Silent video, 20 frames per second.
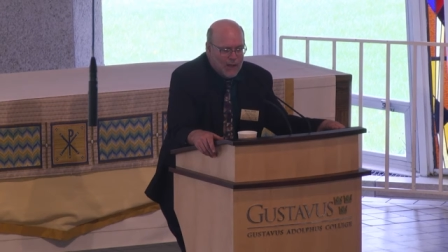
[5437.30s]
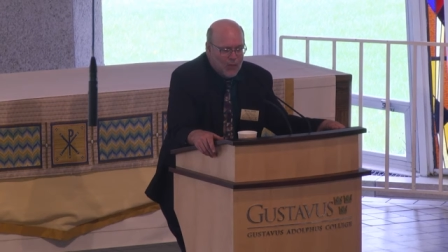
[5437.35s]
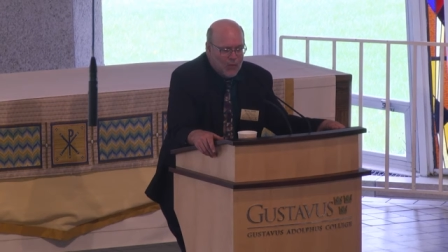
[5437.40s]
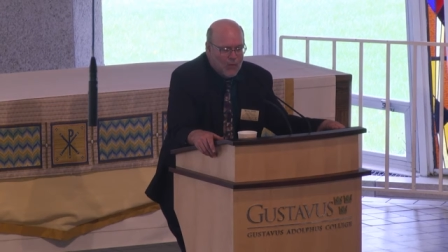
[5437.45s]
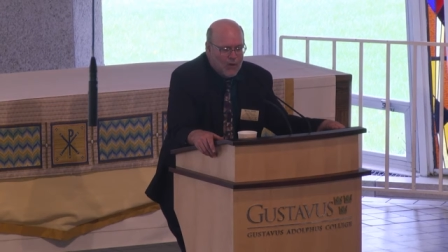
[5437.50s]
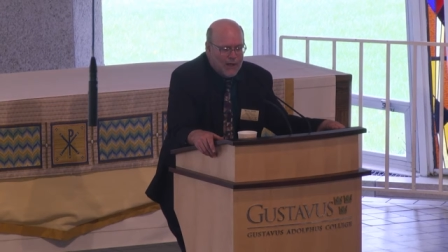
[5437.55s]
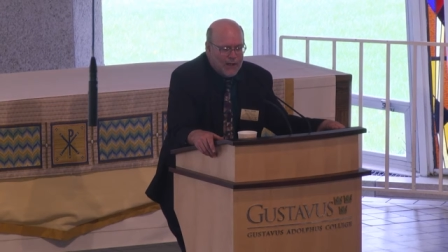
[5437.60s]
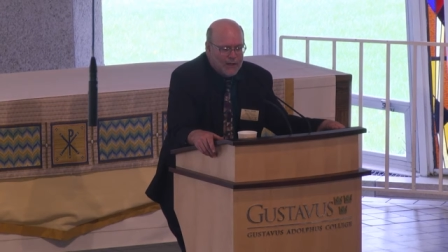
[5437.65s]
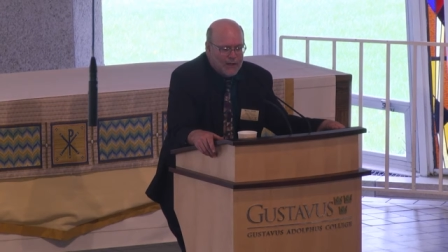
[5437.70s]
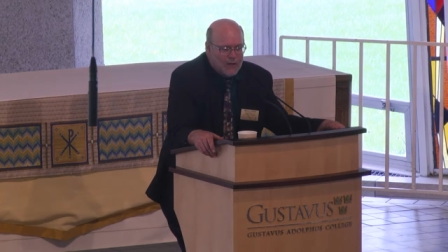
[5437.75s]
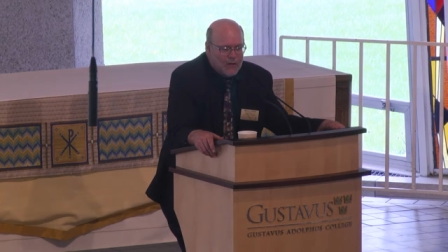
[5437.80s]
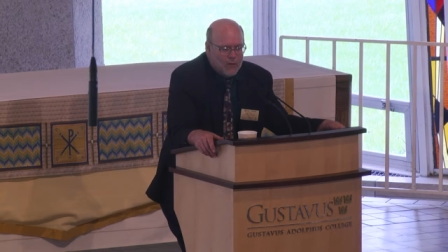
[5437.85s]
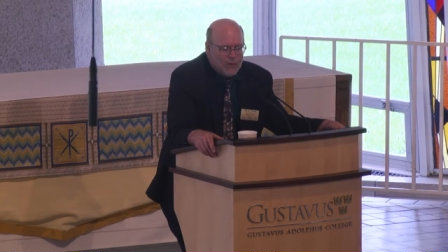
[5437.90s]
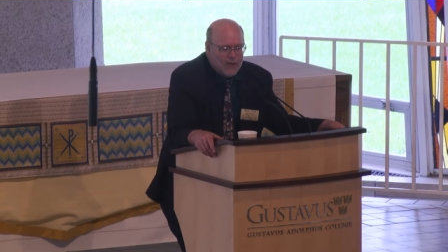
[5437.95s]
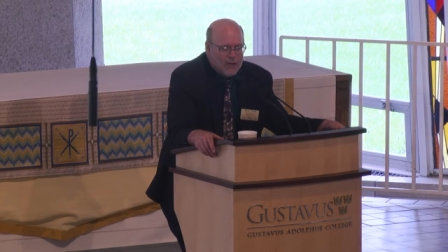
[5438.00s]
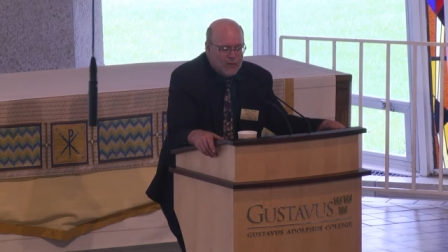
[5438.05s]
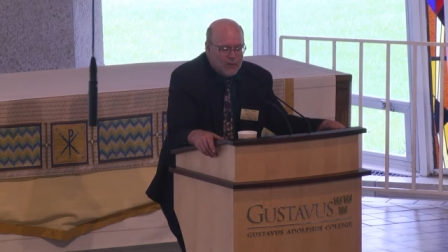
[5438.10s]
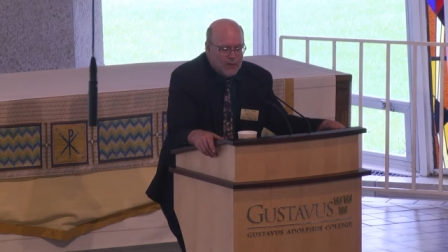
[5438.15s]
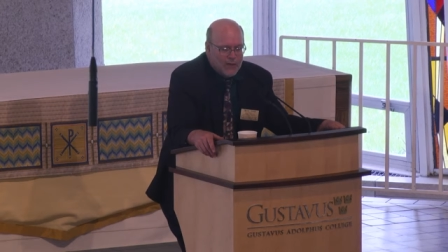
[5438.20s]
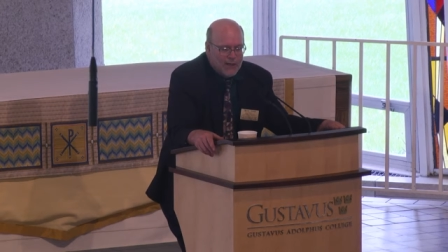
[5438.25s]
Why don't
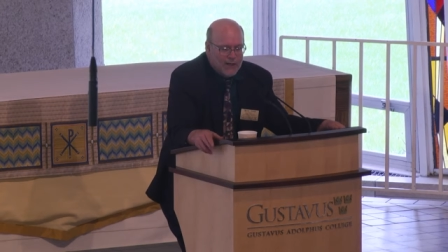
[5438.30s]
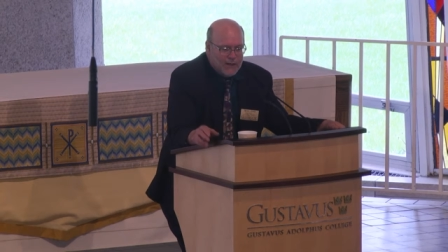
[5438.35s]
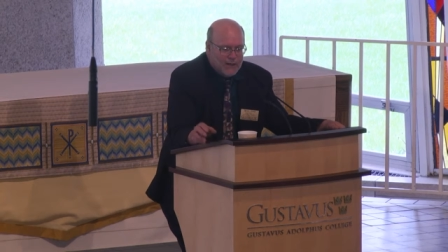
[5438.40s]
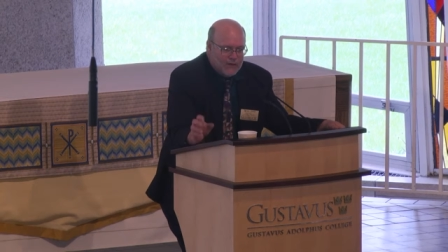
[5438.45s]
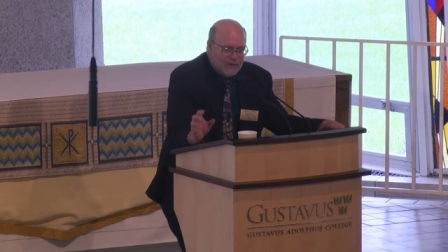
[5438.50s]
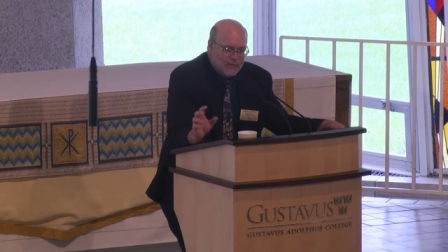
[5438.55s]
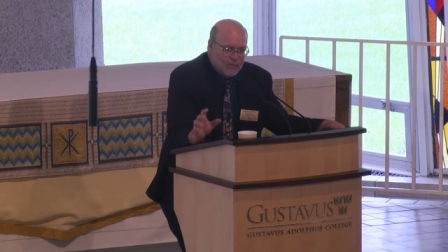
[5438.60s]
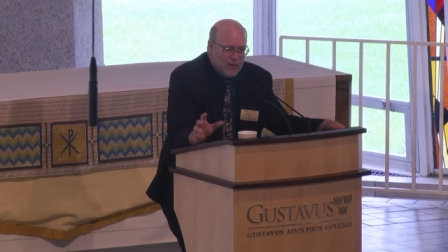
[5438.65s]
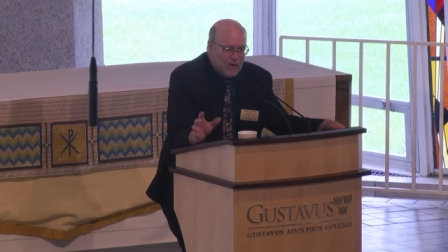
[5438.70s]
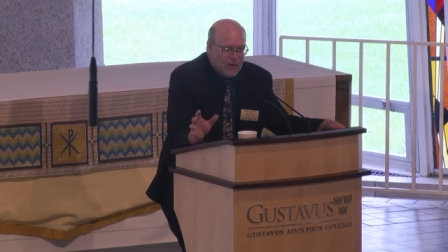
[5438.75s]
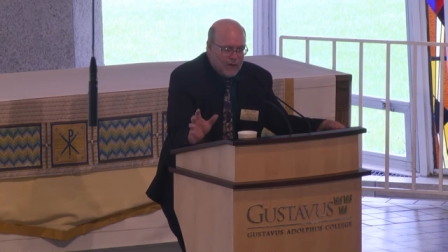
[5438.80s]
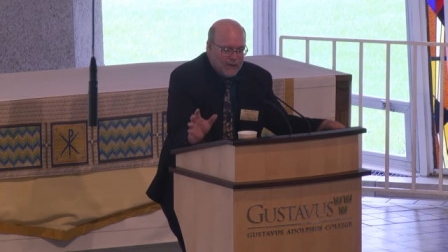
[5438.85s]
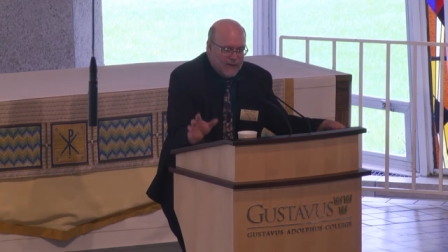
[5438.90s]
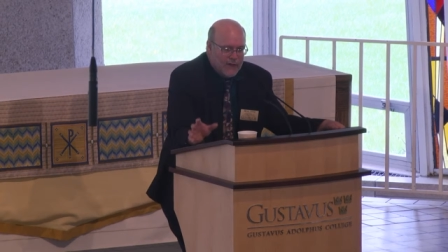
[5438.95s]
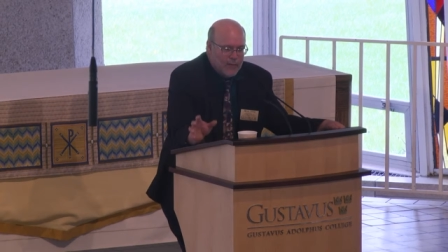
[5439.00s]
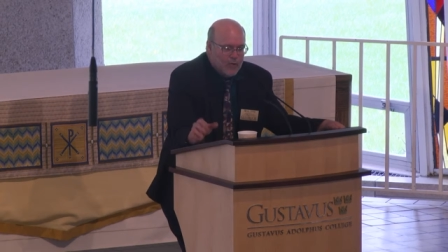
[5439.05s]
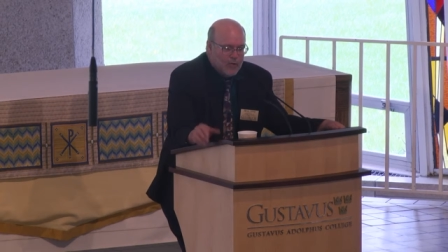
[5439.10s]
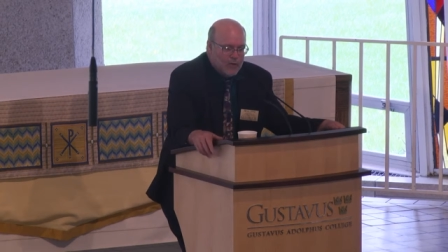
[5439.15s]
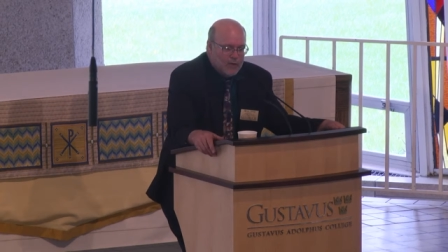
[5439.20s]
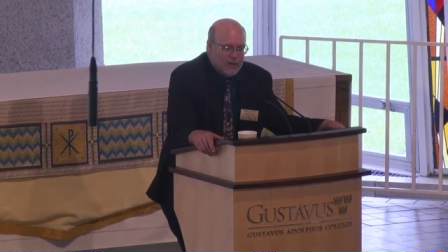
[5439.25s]
we create a small
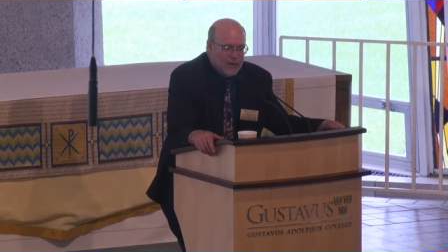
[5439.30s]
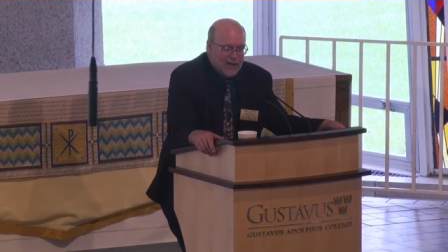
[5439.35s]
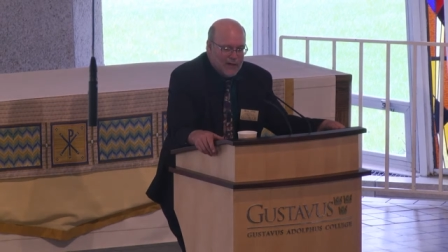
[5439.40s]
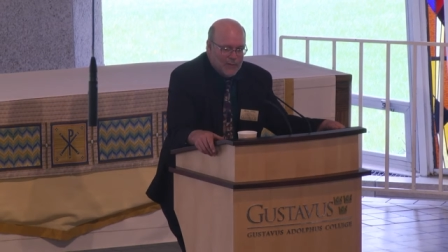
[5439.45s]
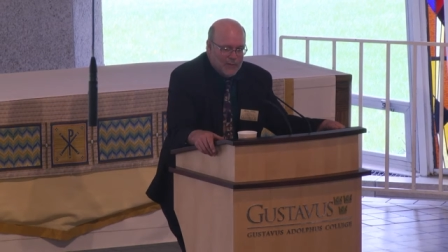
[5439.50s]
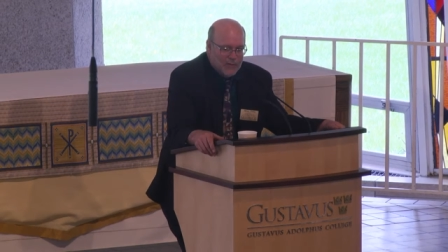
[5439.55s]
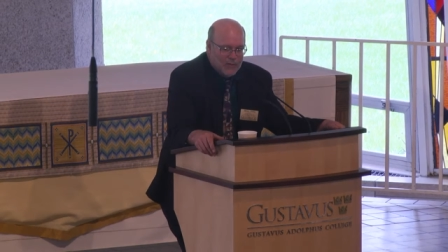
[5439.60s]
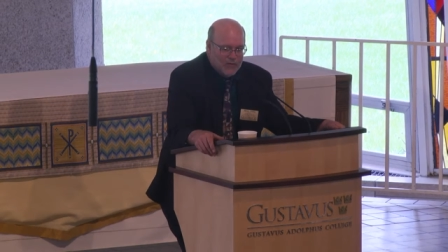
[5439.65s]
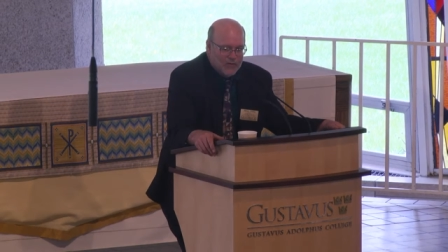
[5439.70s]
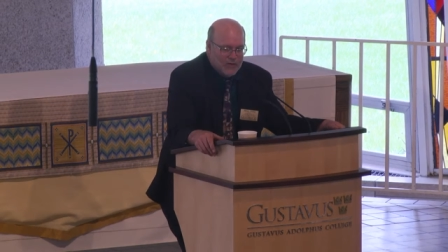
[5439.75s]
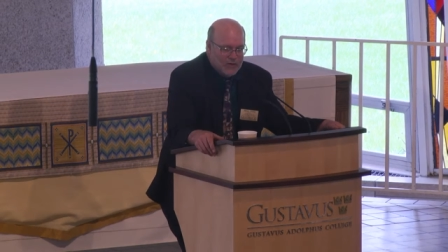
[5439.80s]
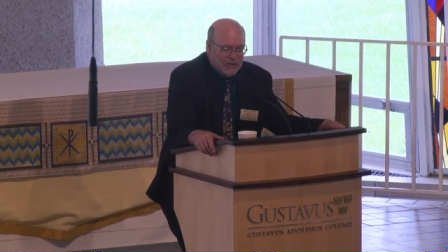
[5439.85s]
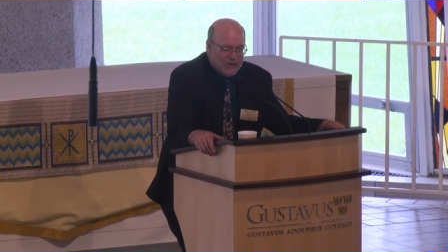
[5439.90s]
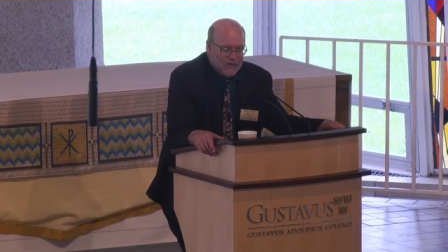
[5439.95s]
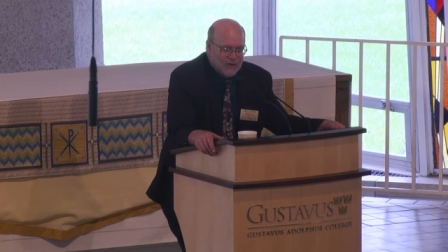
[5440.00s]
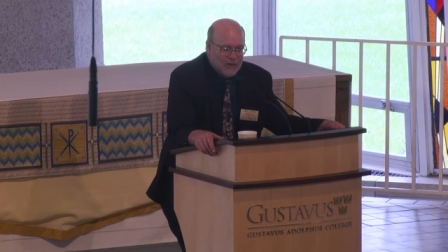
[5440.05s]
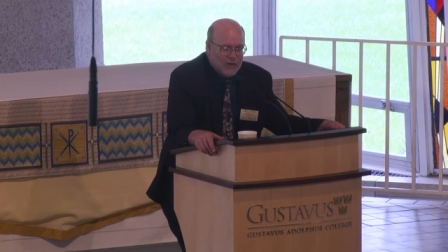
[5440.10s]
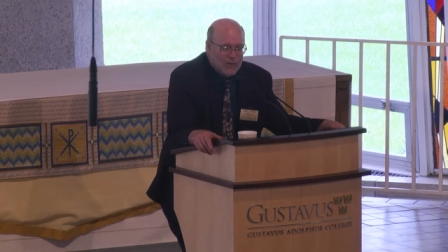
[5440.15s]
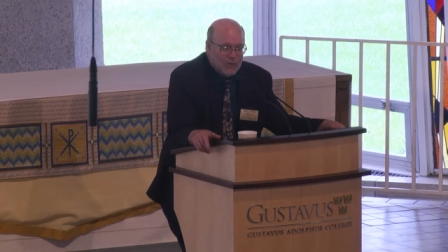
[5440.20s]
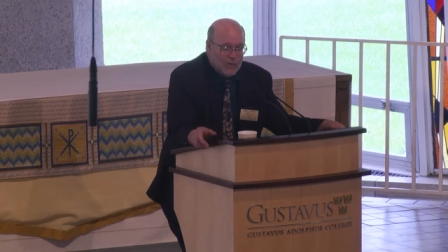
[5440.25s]
neighborhood composting
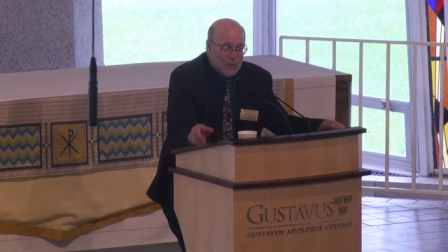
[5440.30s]
site